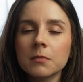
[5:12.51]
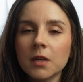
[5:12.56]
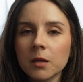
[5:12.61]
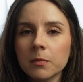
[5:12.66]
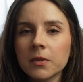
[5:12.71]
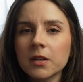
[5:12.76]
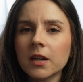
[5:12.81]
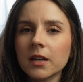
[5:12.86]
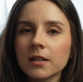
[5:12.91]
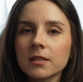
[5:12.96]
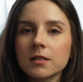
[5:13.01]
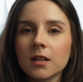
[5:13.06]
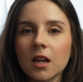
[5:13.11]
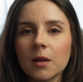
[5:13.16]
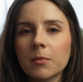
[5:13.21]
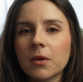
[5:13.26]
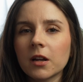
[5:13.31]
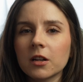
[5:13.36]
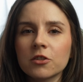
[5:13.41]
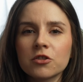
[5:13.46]
Maybe next
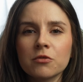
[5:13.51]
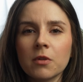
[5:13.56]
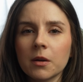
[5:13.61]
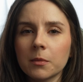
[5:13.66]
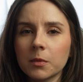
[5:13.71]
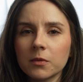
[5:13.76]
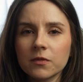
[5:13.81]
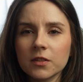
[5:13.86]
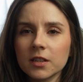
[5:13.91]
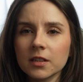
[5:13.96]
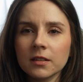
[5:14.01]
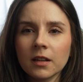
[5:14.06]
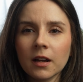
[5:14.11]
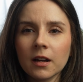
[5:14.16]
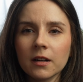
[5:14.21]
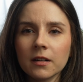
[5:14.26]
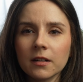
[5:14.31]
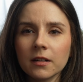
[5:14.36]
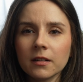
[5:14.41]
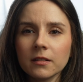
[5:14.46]
time I'll try with
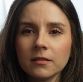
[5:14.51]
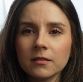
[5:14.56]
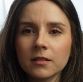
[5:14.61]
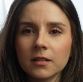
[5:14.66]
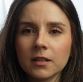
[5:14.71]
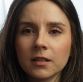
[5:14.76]
guitar,